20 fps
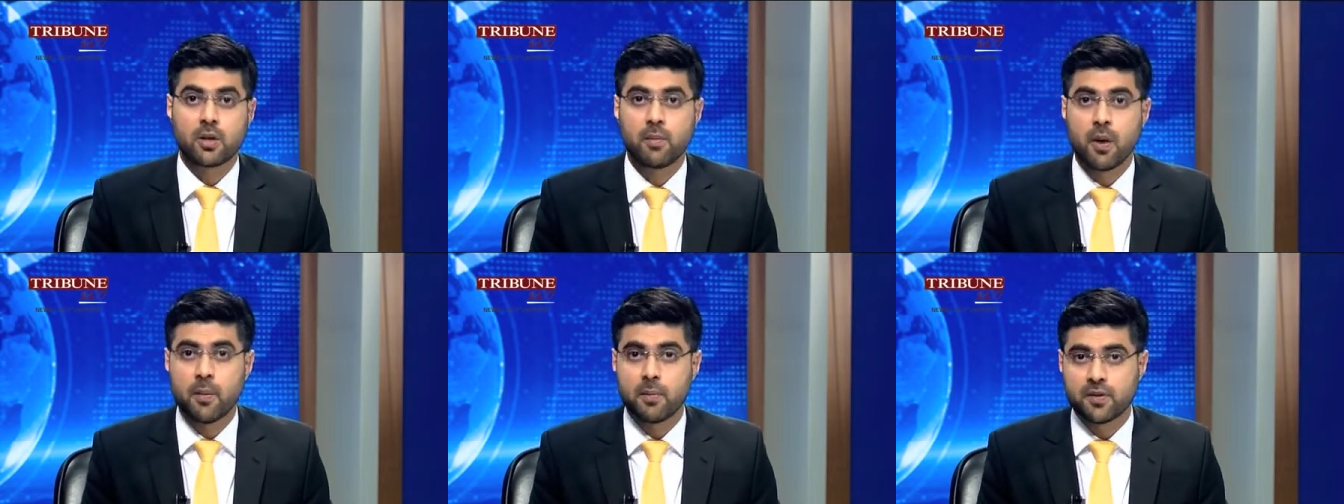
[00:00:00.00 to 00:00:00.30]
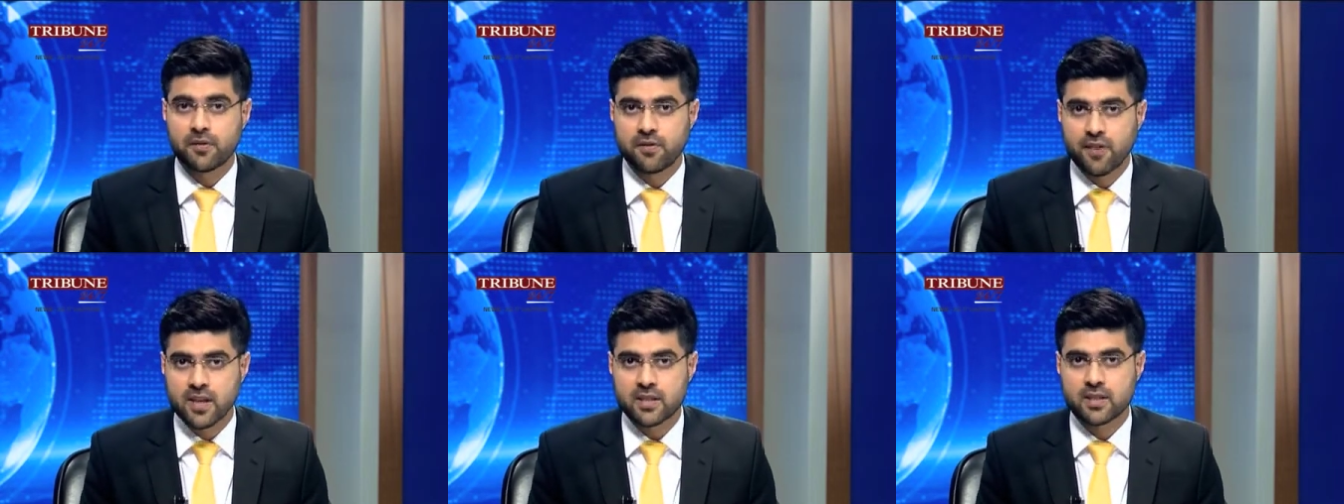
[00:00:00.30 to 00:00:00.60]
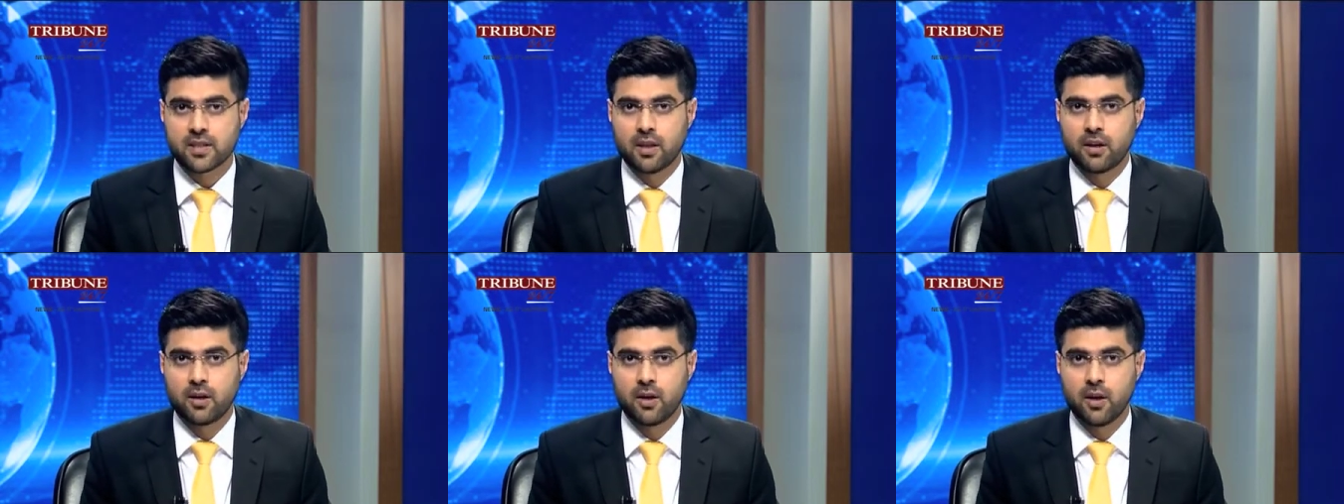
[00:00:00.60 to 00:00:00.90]
Mohammad
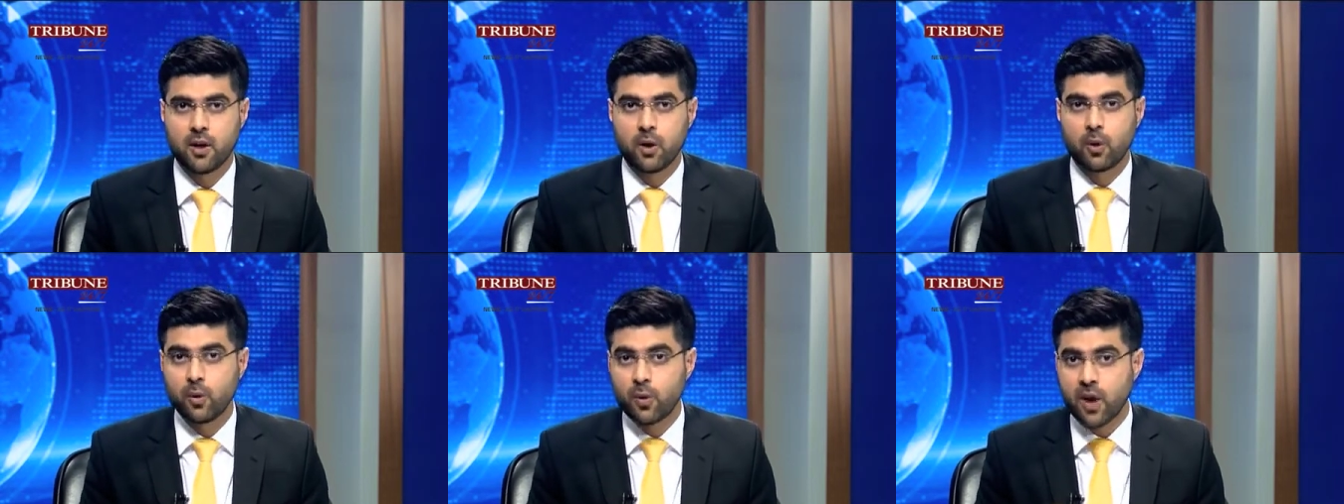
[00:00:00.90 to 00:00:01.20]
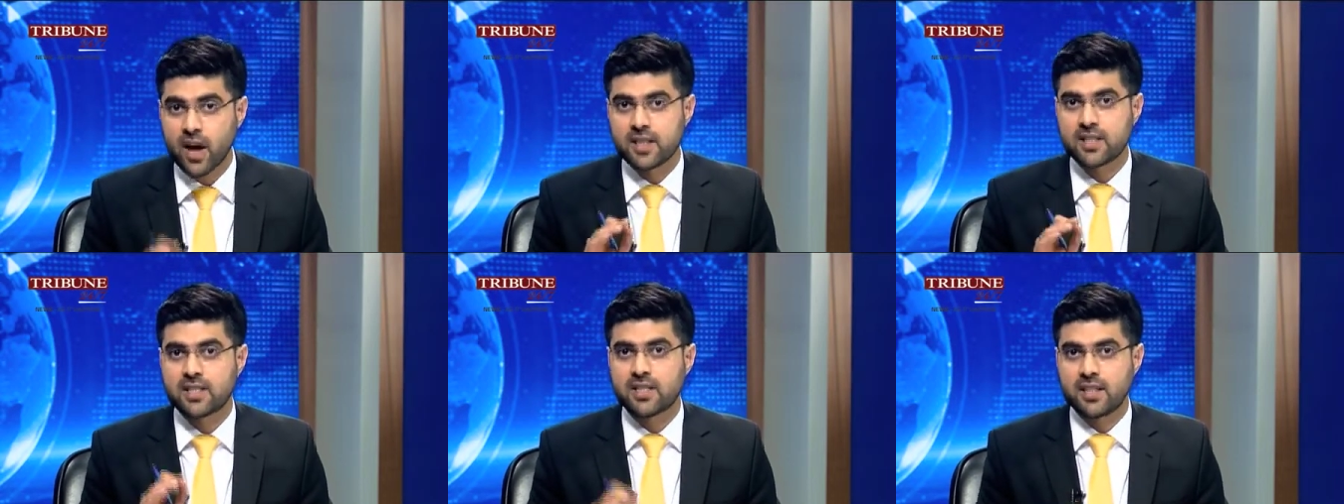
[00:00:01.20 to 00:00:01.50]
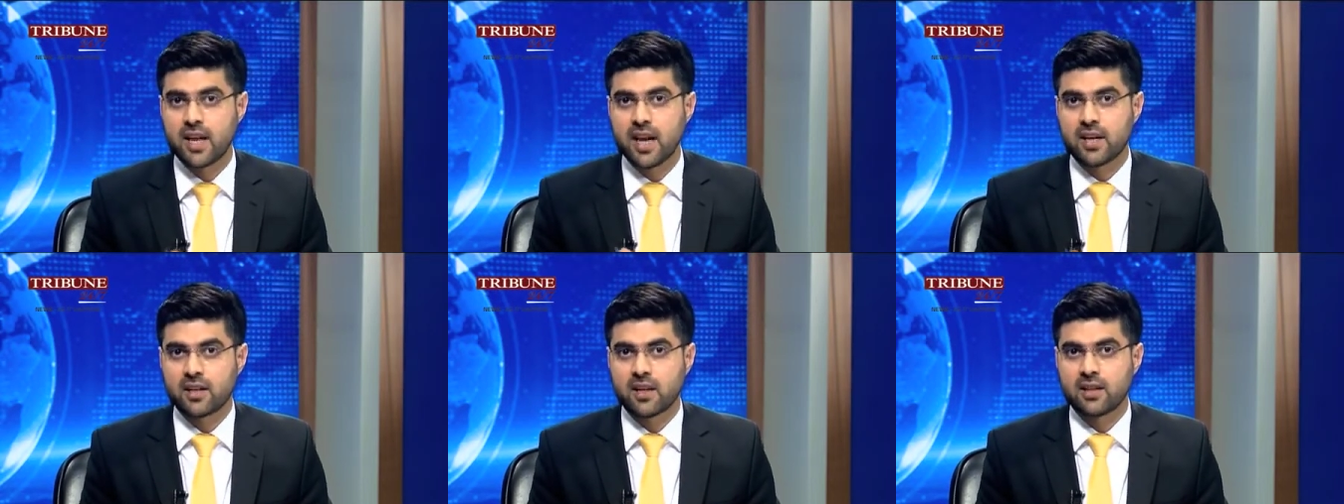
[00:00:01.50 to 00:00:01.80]
Faisal, who has
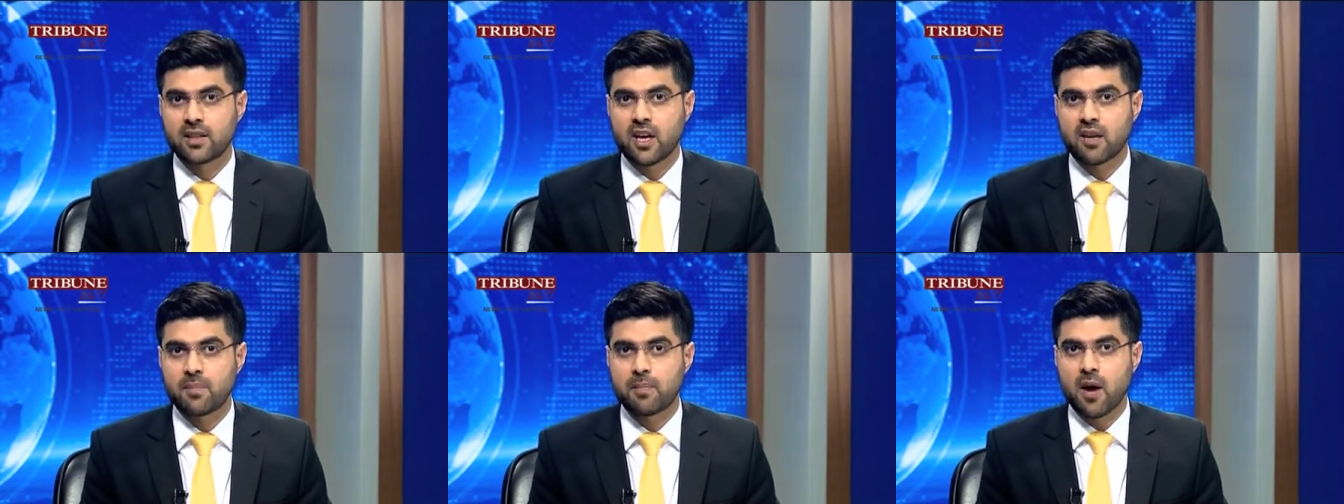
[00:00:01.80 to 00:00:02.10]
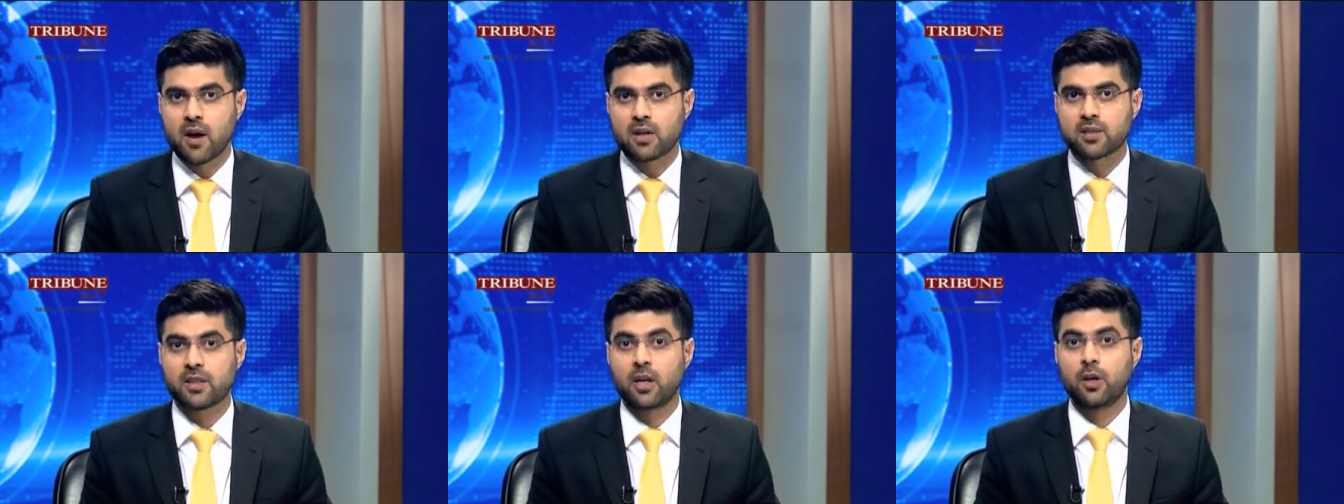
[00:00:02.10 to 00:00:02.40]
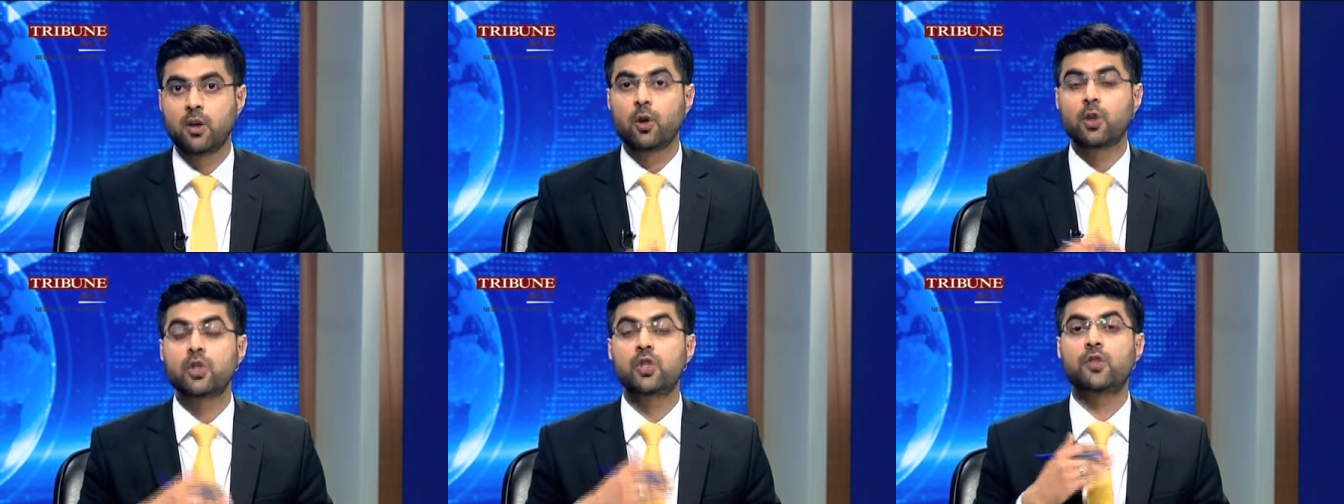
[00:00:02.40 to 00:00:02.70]
stated that
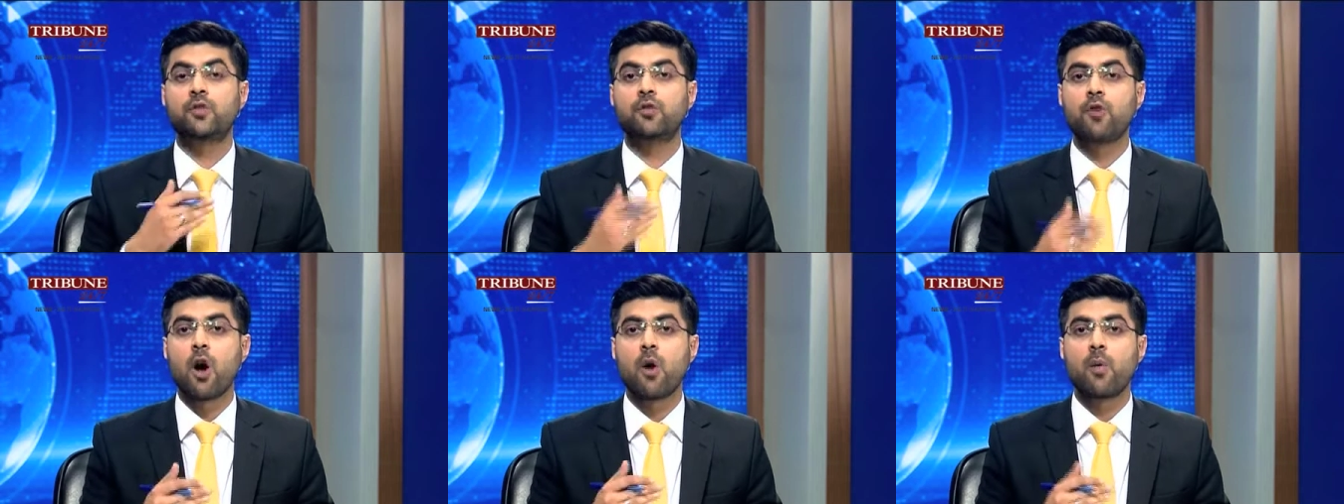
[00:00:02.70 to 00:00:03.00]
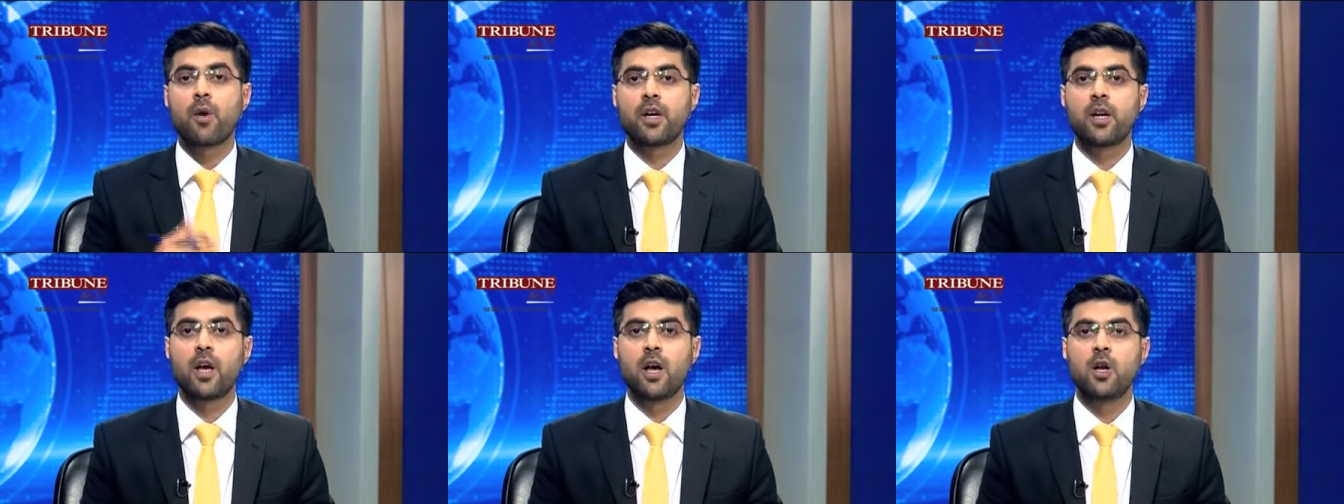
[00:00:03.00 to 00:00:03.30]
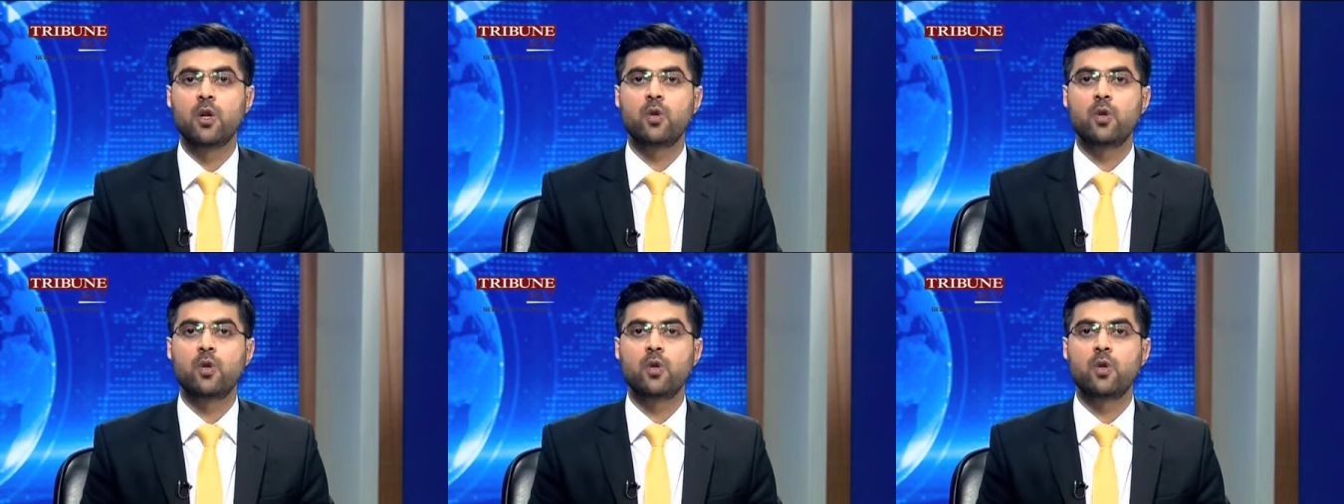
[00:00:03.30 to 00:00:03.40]
Pakistan looks forward